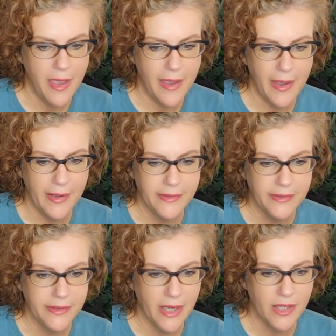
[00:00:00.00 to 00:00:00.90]

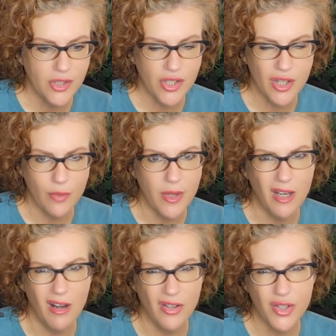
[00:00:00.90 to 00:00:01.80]
And just so that we
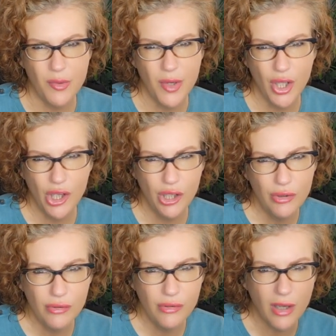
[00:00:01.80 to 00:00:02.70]
can also
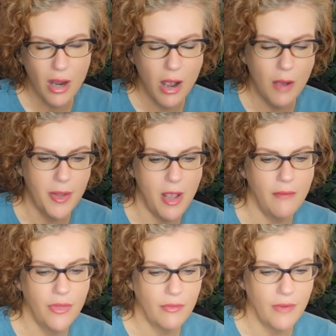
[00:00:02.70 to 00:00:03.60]
include a copy
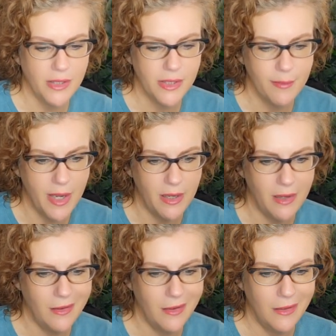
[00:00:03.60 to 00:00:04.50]
of the
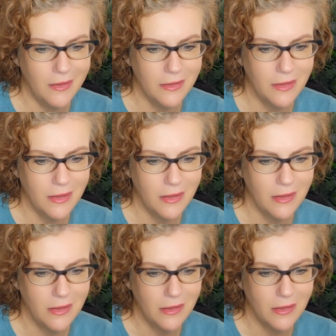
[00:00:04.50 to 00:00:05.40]
resume in
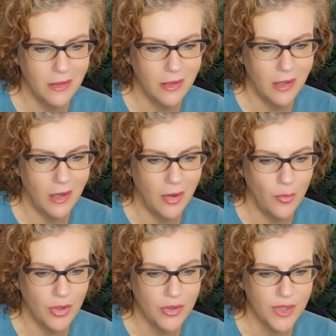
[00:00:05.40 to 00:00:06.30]

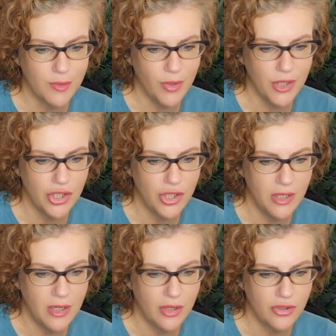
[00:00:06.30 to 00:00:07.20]
our
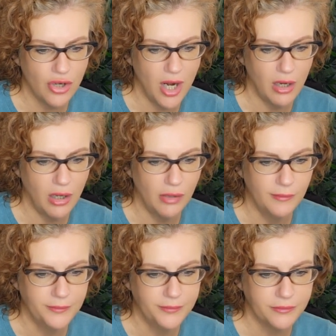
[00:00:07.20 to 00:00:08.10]
spreadsheet, in our
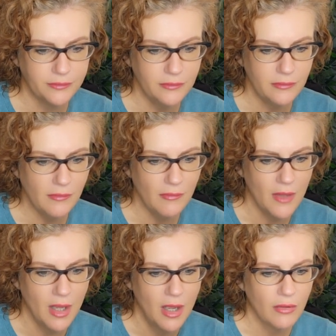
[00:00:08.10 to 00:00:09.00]
tracker.
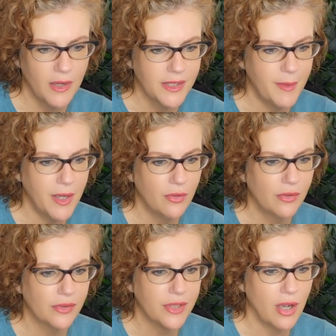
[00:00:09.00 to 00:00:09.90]
Resume,
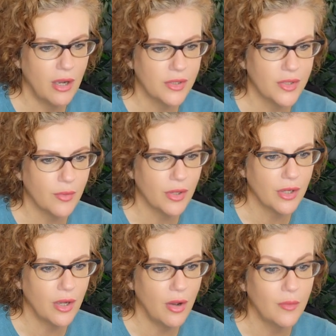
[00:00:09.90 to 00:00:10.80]
Google Doc. So we're
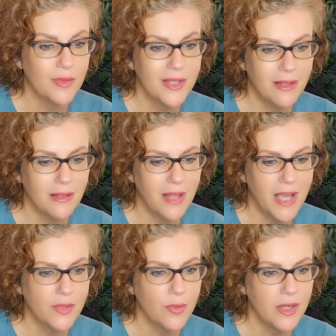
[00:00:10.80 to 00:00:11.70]
going to go see the
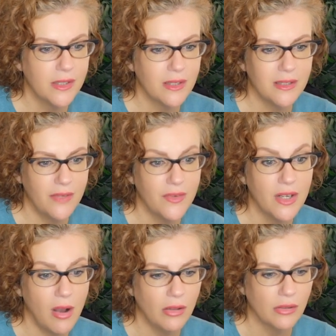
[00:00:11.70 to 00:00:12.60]
last one. It's even
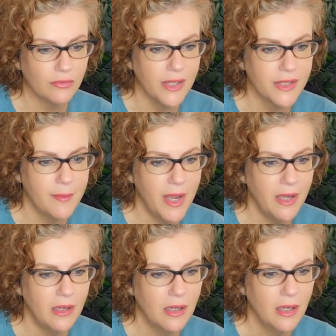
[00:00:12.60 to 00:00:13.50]
called
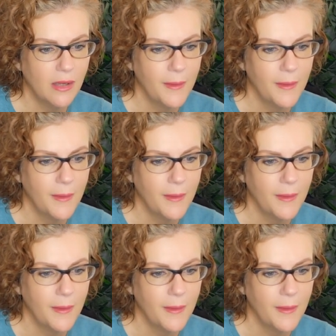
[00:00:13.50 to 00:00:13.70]
resume.